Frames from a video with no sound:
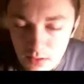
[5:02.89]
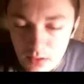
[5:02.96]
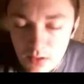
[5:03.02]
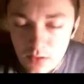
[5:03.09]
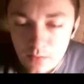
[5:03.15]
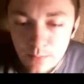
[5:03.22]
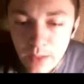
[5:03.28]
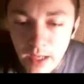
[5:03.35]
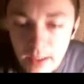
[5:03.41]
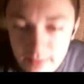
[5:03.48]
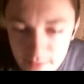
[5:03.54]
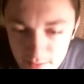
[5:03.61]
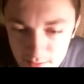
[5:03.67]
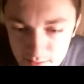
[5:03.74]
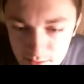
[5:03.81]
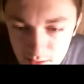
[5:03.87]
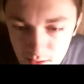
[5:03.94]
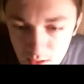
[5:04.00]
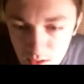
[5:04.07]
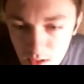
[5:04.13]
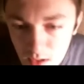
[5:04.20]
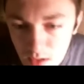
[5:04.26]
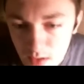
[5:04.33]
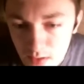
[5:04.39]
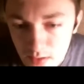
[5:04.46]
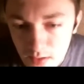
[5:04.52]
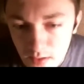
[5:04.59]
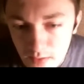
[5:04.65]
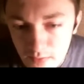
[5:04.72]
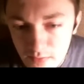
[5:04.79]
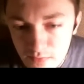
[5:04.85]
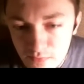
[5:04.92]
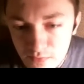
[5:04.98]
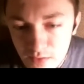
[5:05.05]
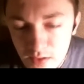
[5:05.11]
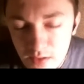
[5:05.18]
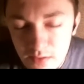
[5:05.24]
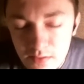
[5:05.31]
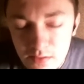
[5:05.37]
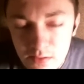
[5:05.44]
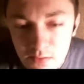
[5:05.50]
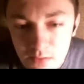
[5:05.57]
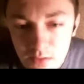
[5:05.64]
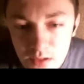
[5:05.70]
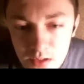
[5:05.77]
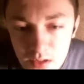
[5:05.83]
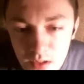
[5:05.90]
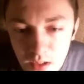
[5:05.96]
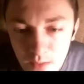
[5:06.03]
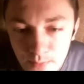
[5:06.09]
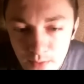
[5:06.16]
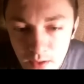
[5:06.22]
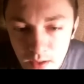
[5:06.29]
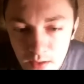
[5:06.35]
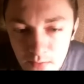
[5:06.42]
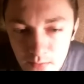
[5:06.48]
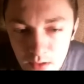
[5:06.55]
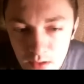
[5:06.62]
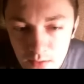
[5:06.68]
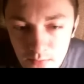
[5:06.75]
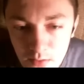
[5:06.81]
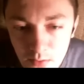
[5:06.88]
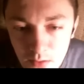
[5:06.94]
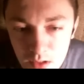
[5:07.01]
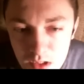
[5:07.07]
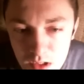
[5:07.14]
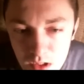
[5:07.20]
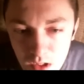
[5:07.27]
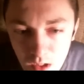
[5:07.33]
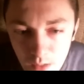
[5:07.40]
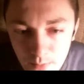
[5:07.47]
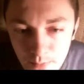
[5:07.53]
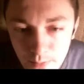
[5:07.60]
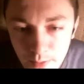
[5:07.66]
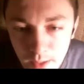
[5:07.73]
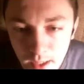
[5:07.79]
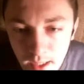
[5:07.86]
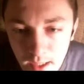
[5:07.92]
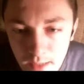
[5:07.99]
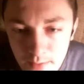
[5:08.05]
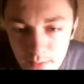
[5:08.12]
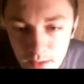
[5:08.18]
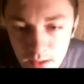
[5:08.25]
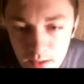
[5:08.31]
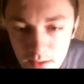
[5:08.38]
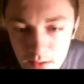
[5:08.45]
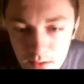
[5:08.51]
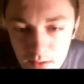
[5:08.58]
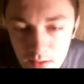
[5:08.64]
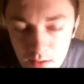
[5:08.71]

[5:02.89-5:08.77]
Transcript: Those bastards. They freaking switched it up on me. They made me jump bad, man.